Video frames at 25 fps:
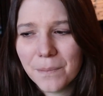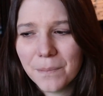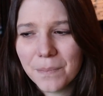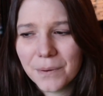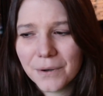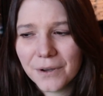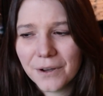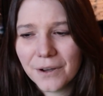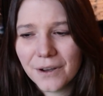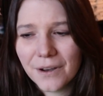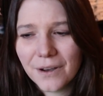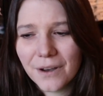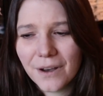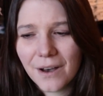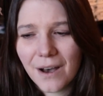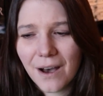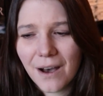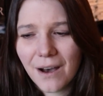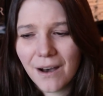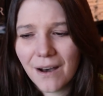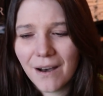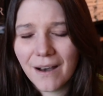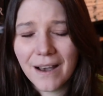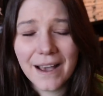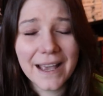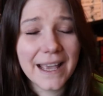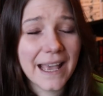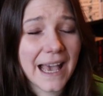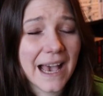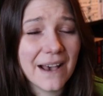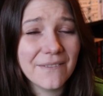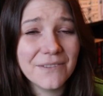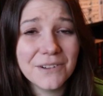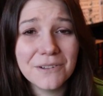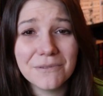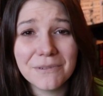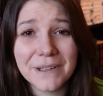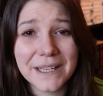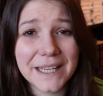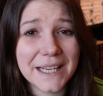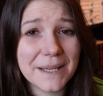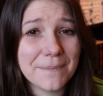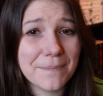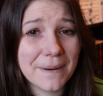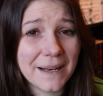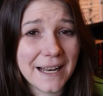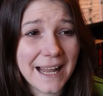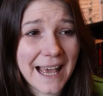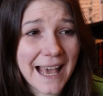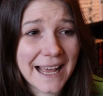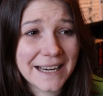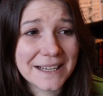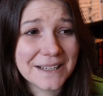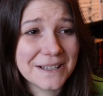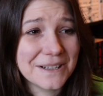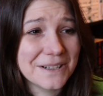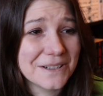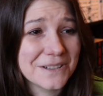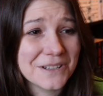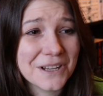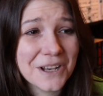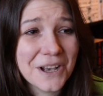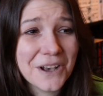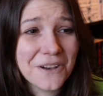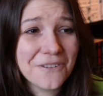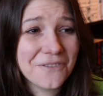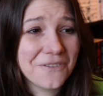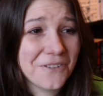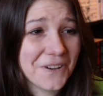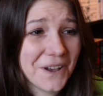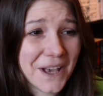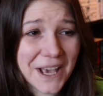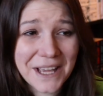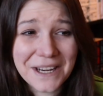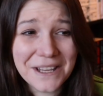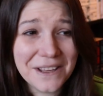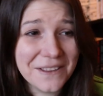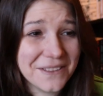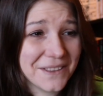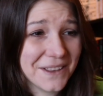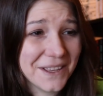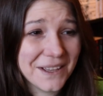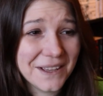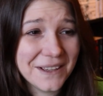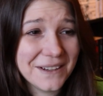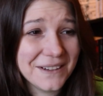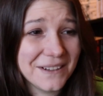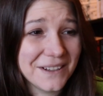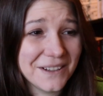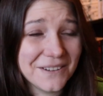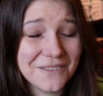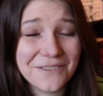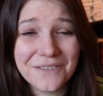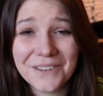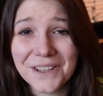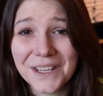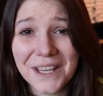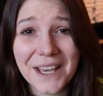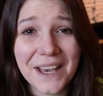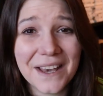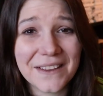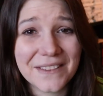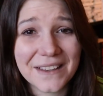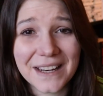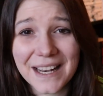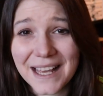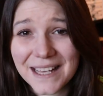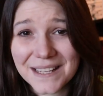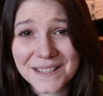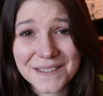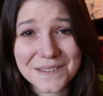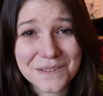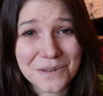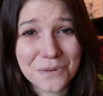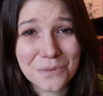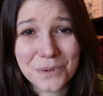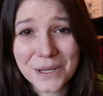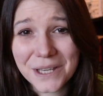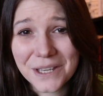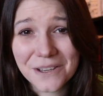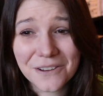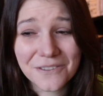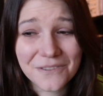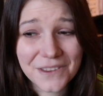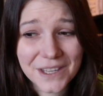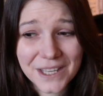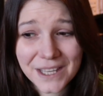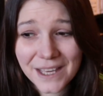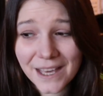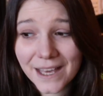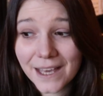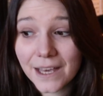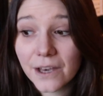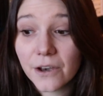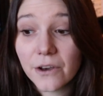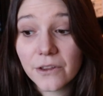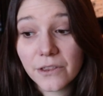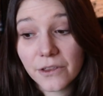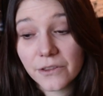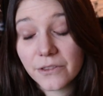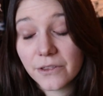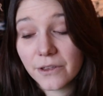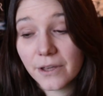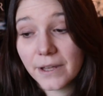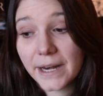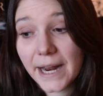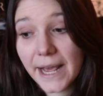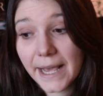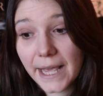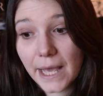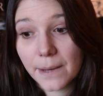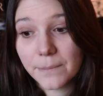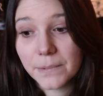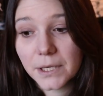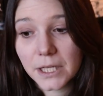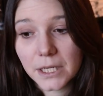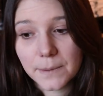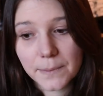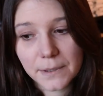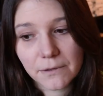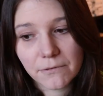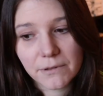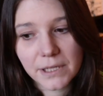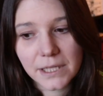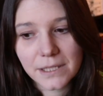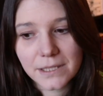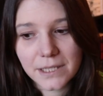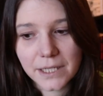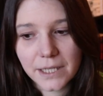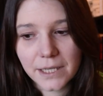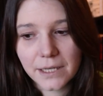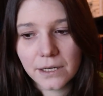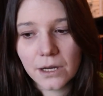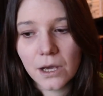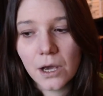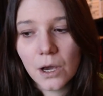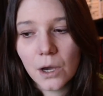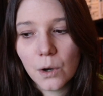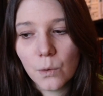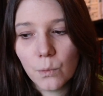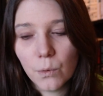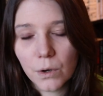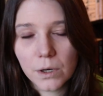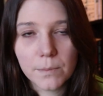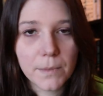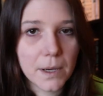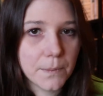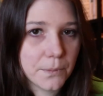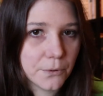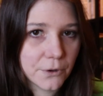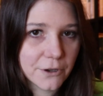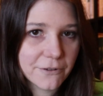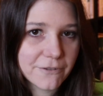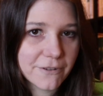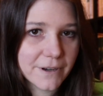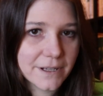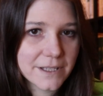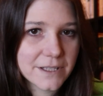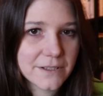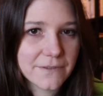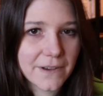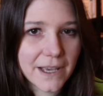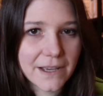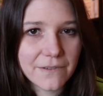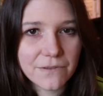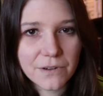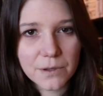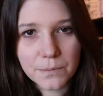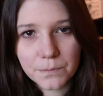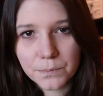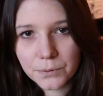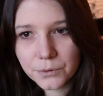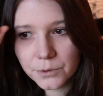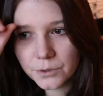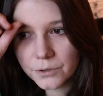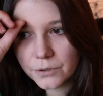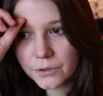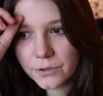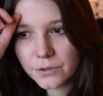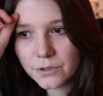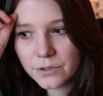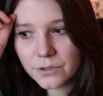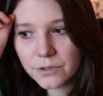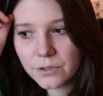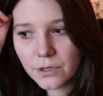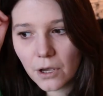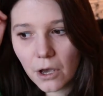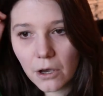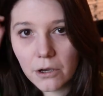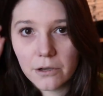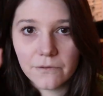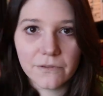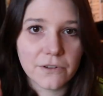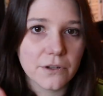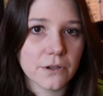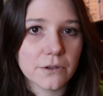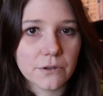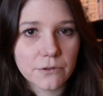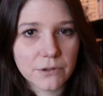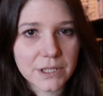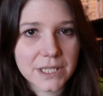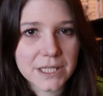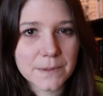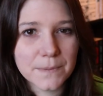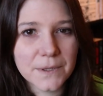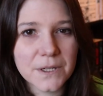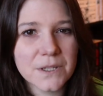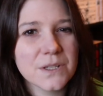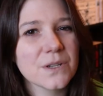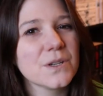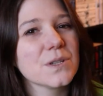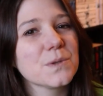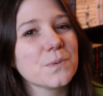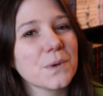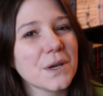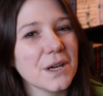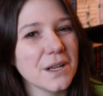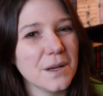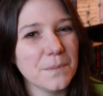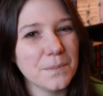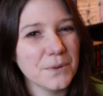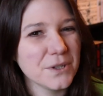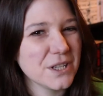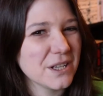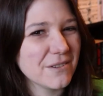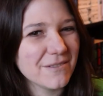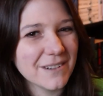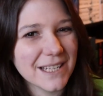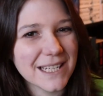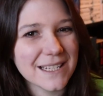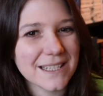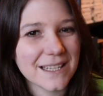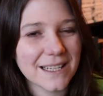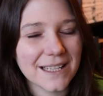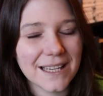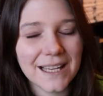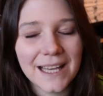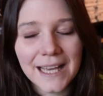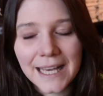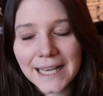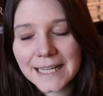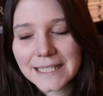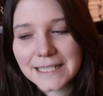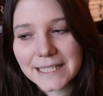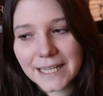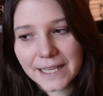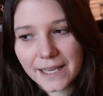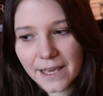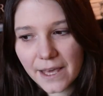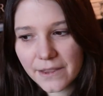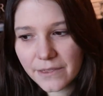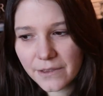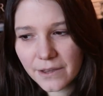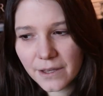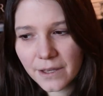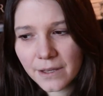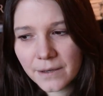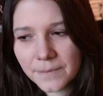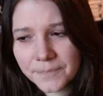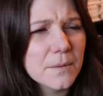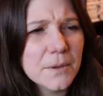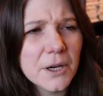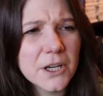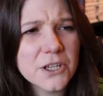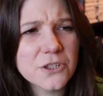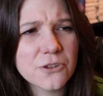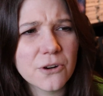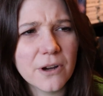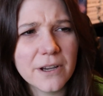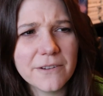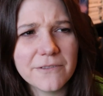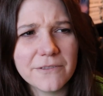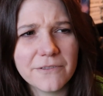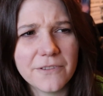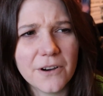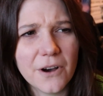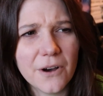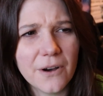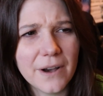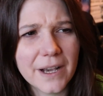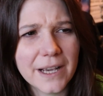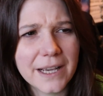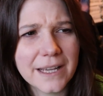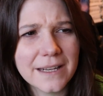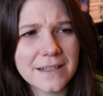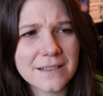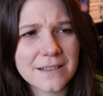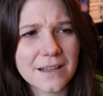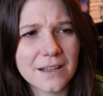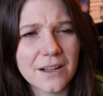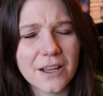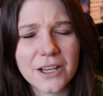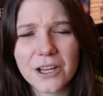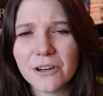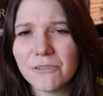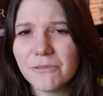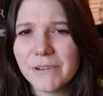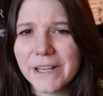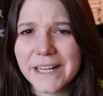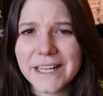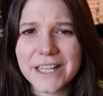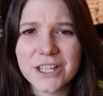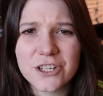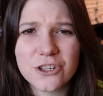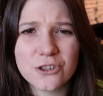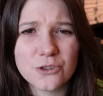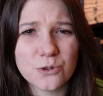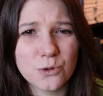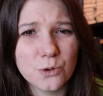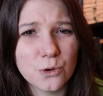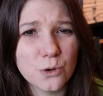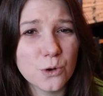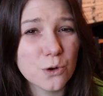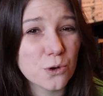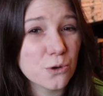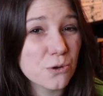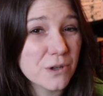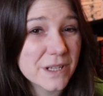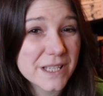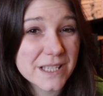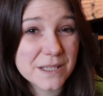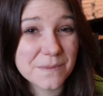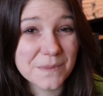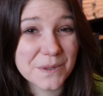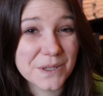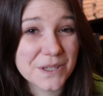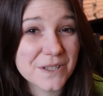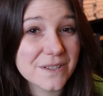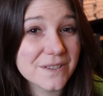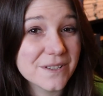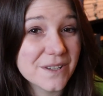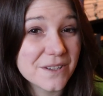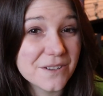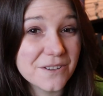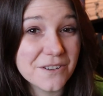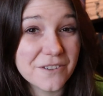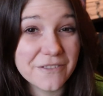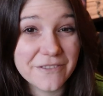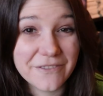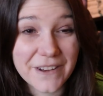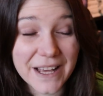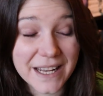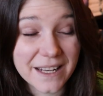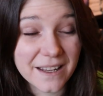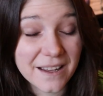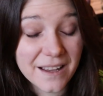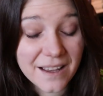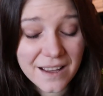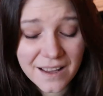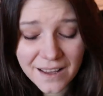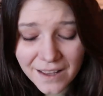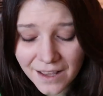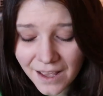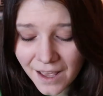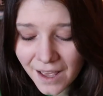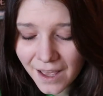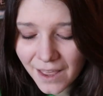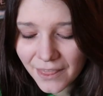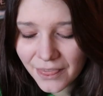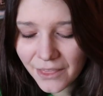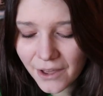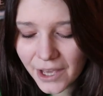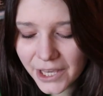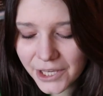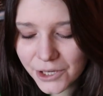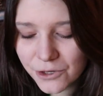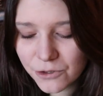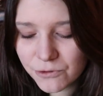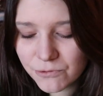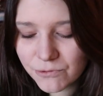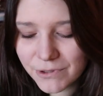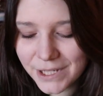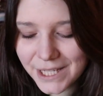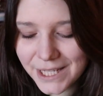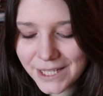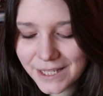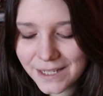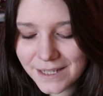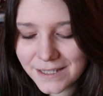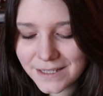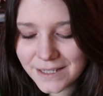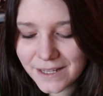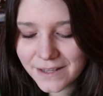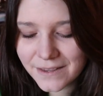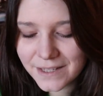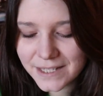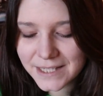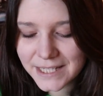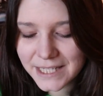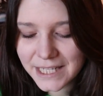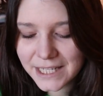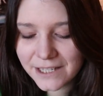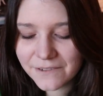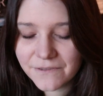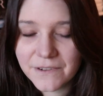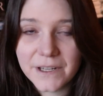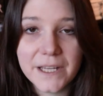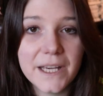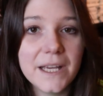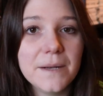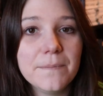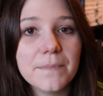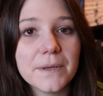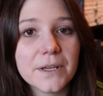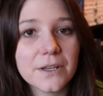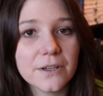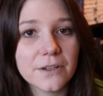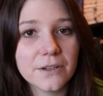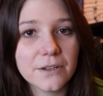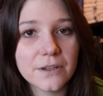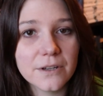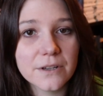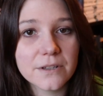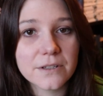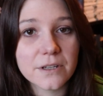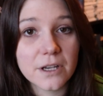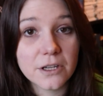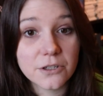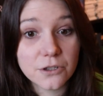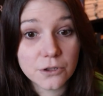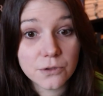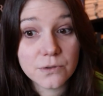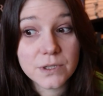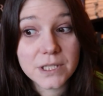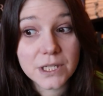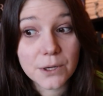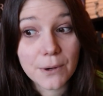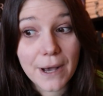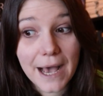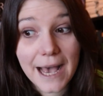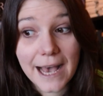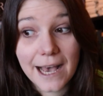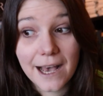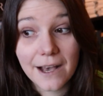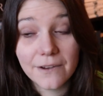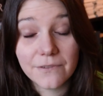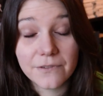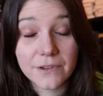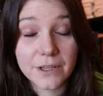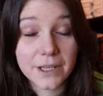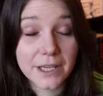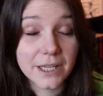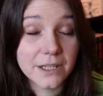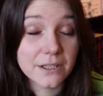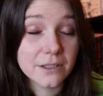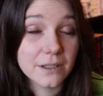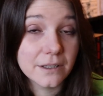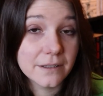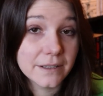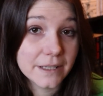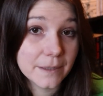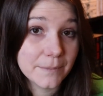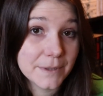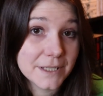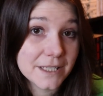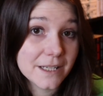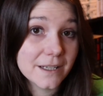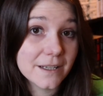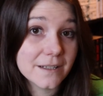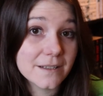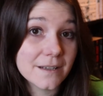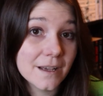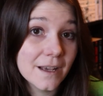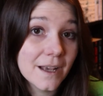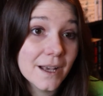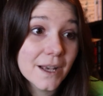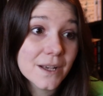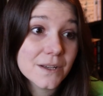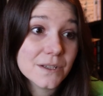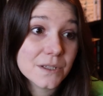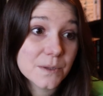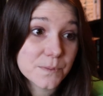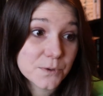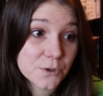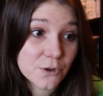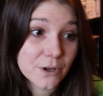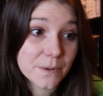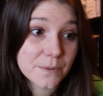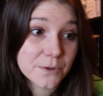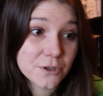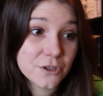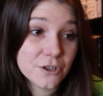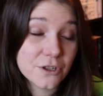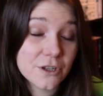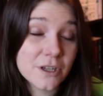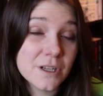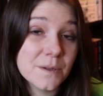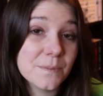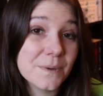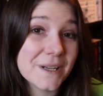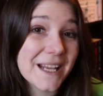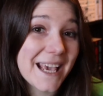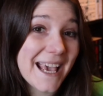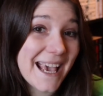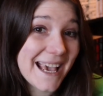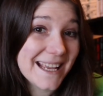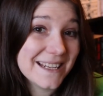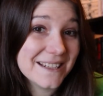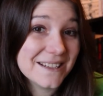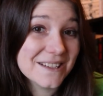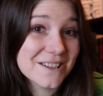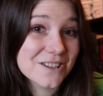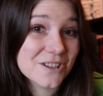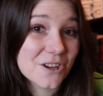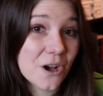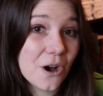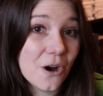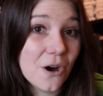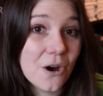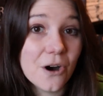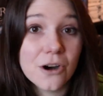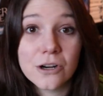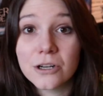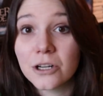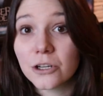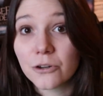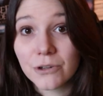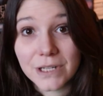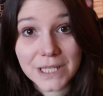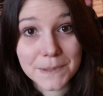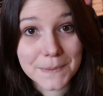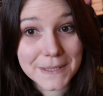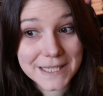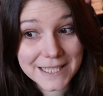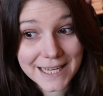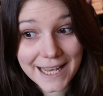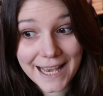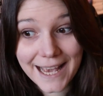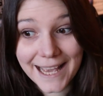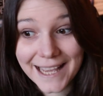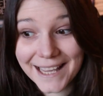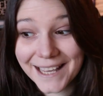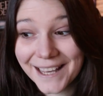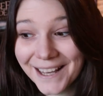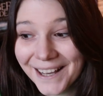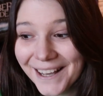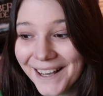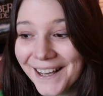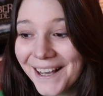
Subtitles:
but I haven't really planned for anything for, yeah, the last week of the year, other than I am going to be reading one of my boyfriend's favourite books over Christmas because we're going to buddy read it together. I might try and find like a really short Christmas novella that I could read this evening because I do still have a Kindle Unlimited subscription, but it ends on Christmas Day.